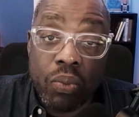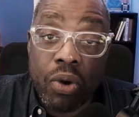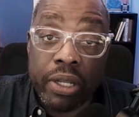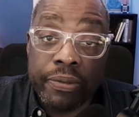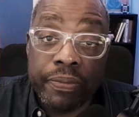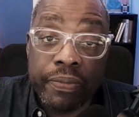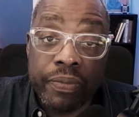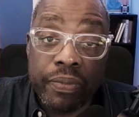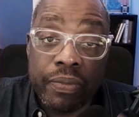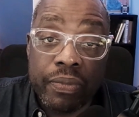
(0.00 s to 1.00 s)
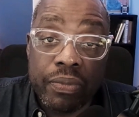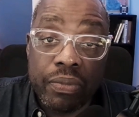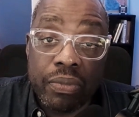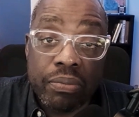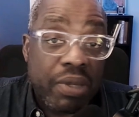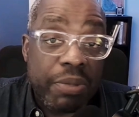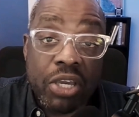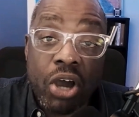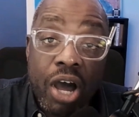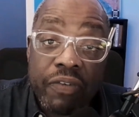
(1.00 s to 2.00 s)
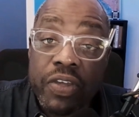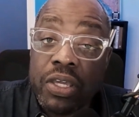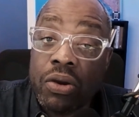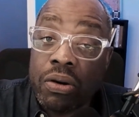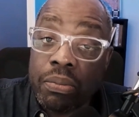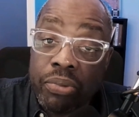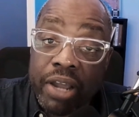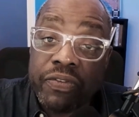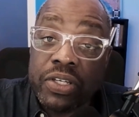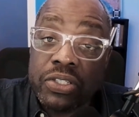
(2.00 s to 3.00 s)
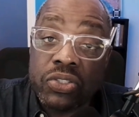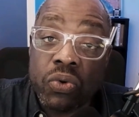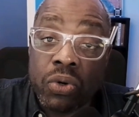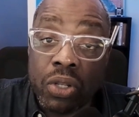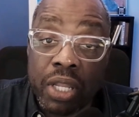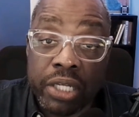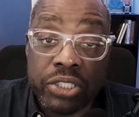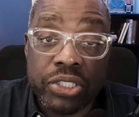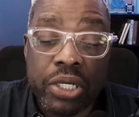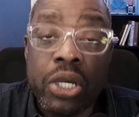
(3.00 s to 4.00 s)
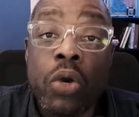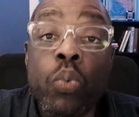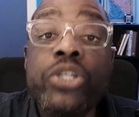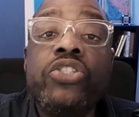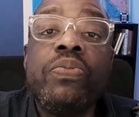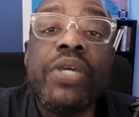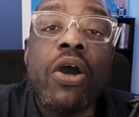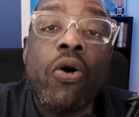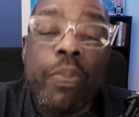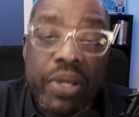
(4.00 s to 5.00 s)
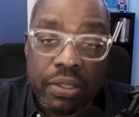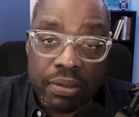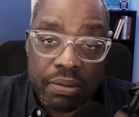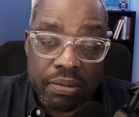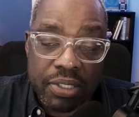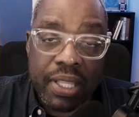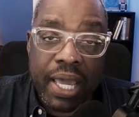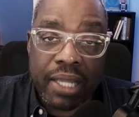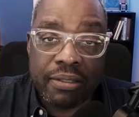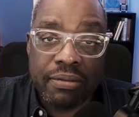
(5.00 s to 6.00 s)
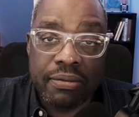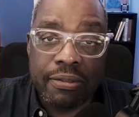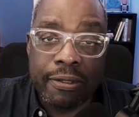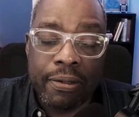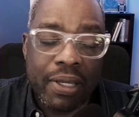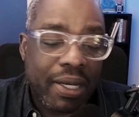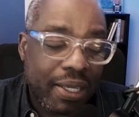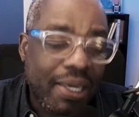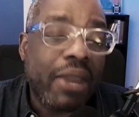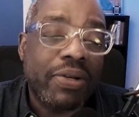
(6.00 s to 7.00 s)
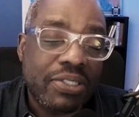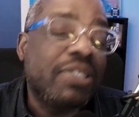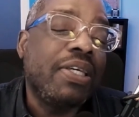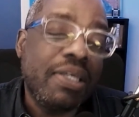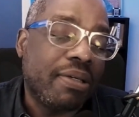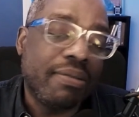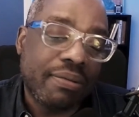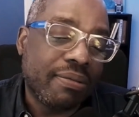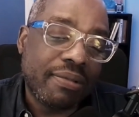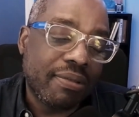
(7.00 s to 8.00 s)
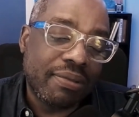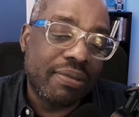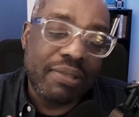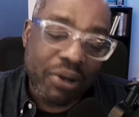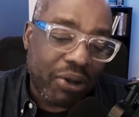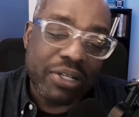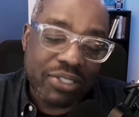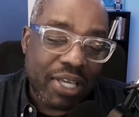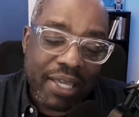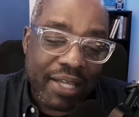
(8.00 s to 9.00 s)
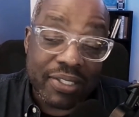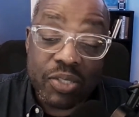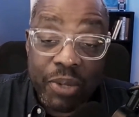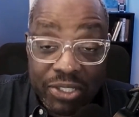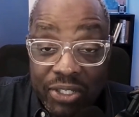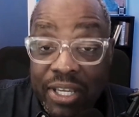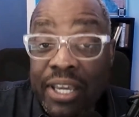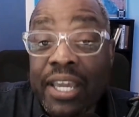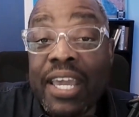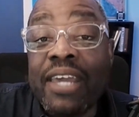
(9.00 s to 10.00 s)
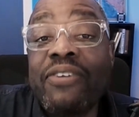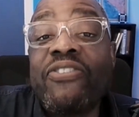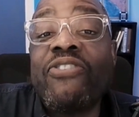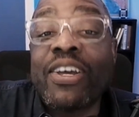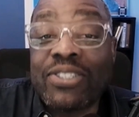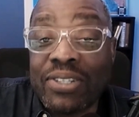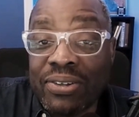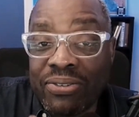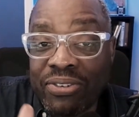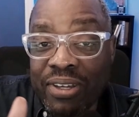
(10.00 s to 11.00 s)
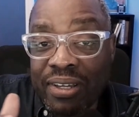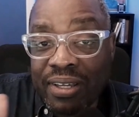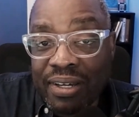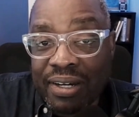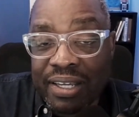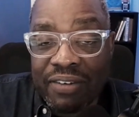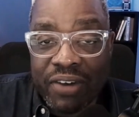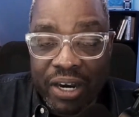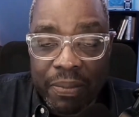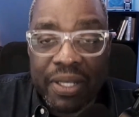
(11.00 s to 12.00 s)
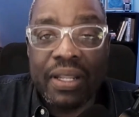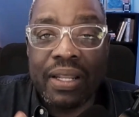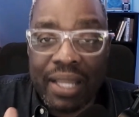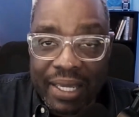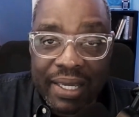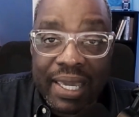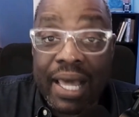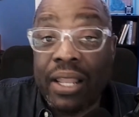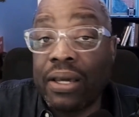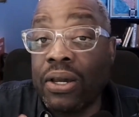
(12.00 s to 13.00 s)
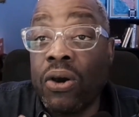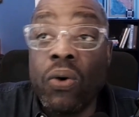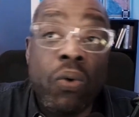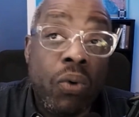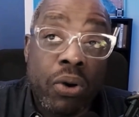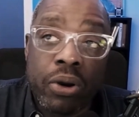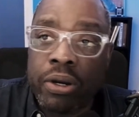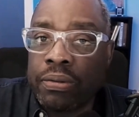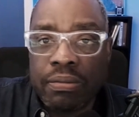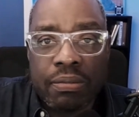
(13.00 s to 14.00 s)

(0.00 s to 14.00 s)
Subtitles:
one, maybe coffee or breakfast or lunch. Would you be open to that? And I guarantee you they're going to say yes, especially in a festive environment like a gala or